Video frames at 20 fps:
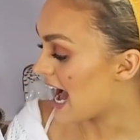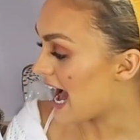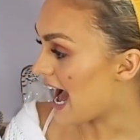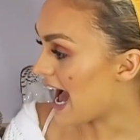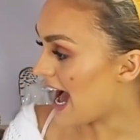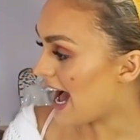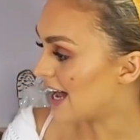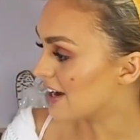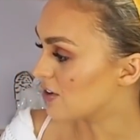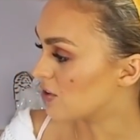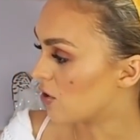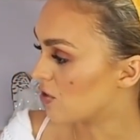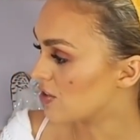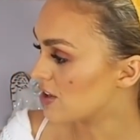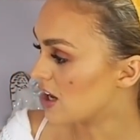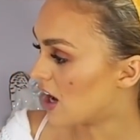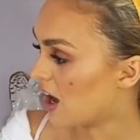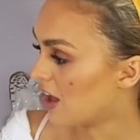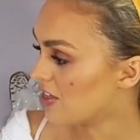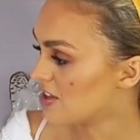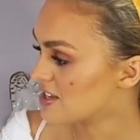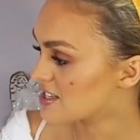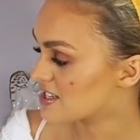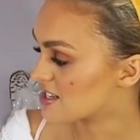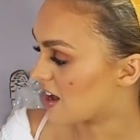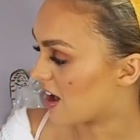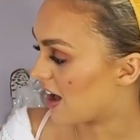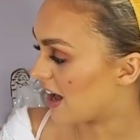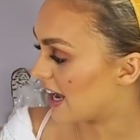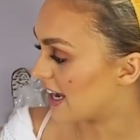and on the other
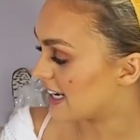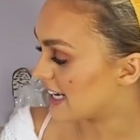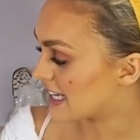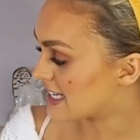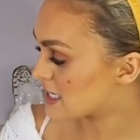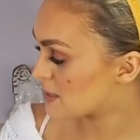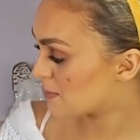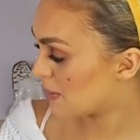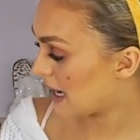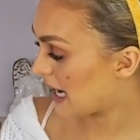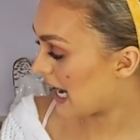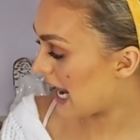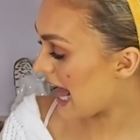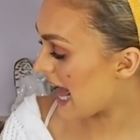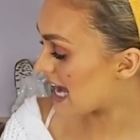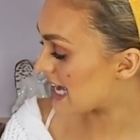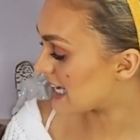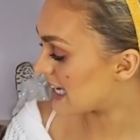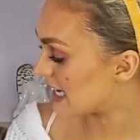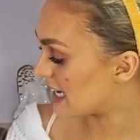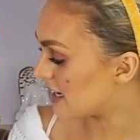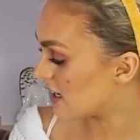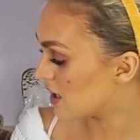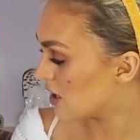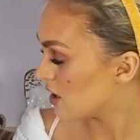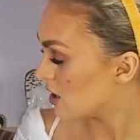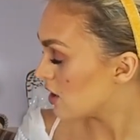side it's plain.